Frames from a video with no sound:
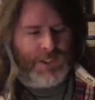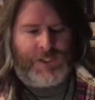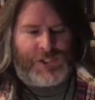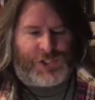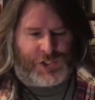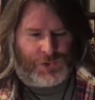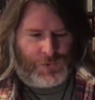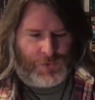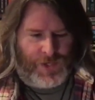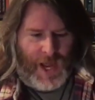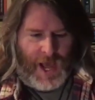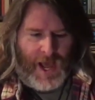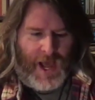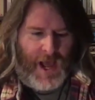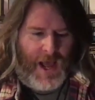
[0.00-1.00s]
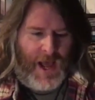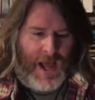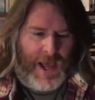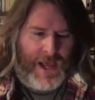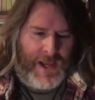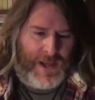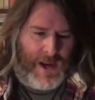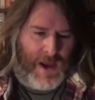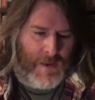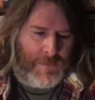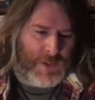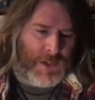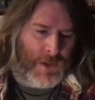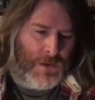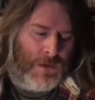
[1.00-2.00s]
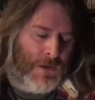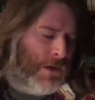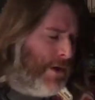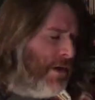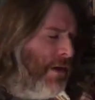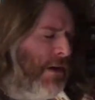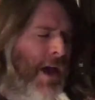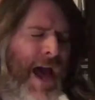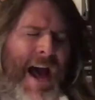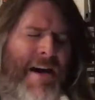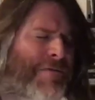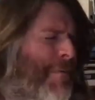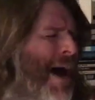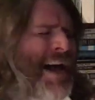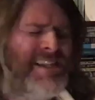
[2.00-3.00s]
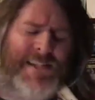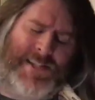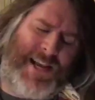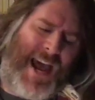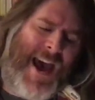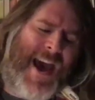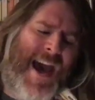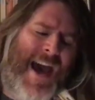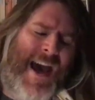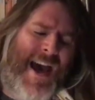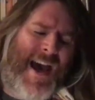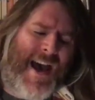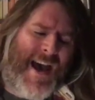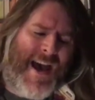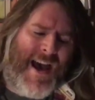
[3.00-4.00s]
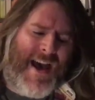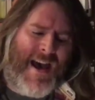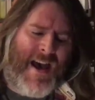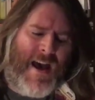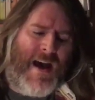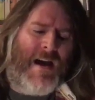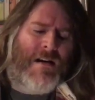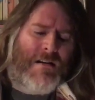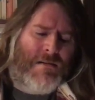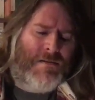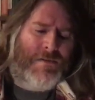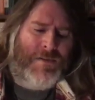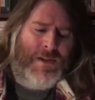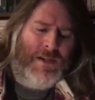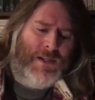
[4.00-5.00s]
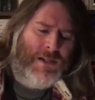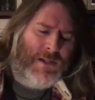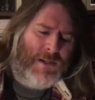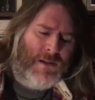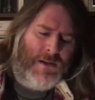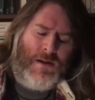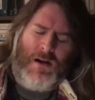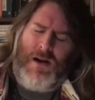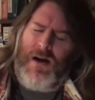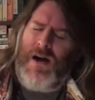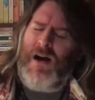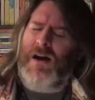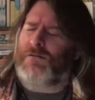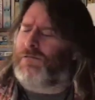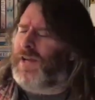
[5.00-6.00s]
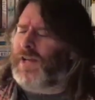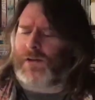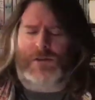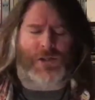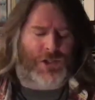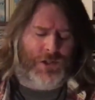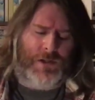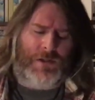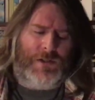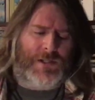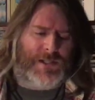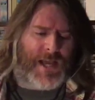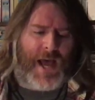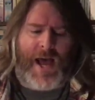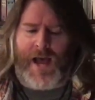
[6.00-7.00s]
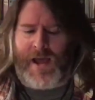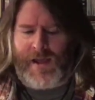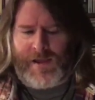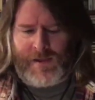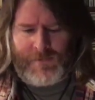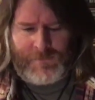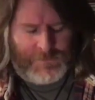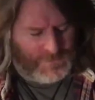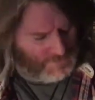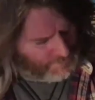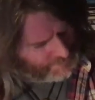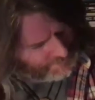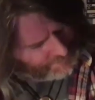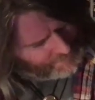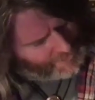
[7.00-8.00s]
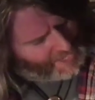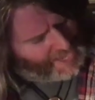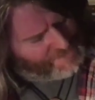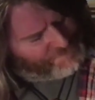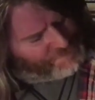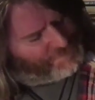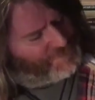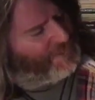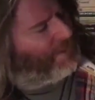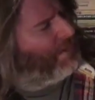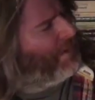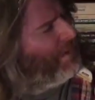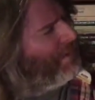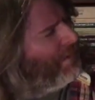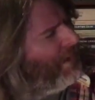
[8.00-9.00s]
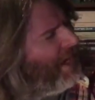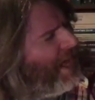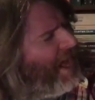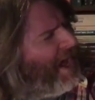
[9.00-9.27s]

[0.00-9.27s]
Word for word: Tonight I'm gonna have myself a real good time. I feel alive.